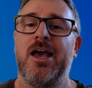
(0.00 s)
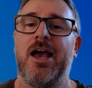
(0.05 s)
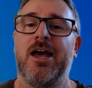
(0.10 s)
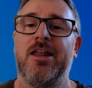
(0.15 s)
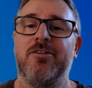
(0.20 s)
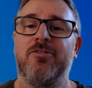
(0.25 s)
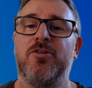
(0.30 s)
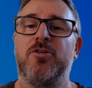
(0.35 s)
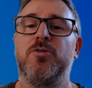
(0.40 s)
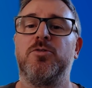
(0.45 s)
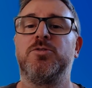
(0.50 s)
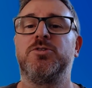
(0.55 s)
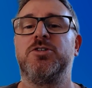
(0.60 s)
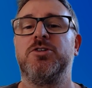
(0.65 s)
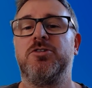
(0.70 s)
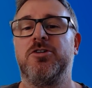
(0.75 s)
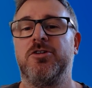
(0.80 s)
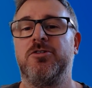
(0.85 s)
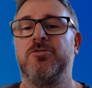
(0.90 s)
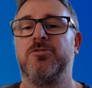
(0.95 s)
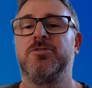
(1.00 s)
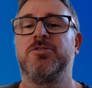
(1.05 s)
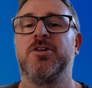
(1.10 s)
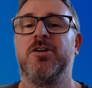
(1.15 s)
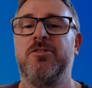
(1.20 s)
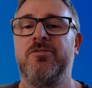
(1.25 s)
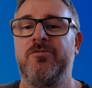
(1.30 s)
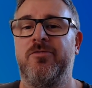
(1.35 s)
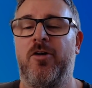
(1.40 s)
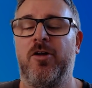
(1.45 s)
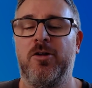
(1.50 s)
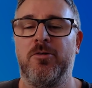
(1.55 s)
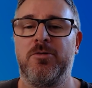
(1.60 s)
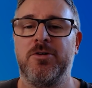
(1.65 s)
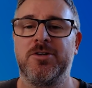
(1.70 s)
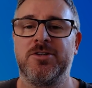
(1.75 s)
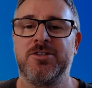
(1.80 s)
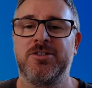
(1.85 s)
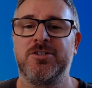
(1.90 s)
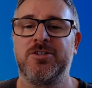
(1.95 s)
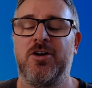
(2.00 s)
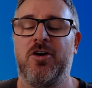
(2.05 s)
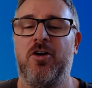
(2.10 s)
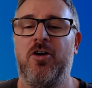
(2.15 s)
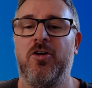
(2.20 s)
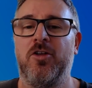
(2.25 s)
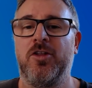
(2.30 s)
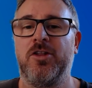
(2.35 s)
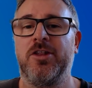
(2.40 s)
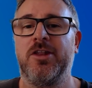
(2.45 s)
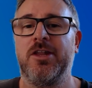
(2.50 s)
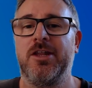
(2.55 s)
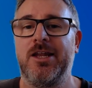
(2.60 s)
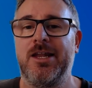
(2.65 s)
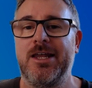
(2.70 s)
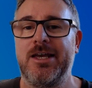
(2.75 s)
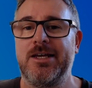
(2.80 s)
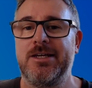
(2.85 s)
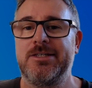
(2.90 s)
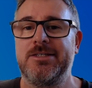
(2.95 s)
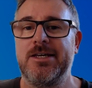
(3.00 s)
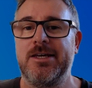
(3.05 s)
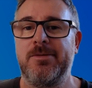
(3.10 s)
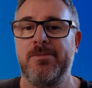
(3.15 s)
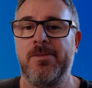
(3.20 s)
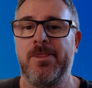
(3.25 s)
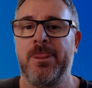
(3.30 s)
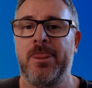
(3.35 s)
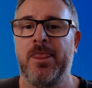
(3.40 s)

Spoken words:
And of course, you can also follow us on LinkedIn.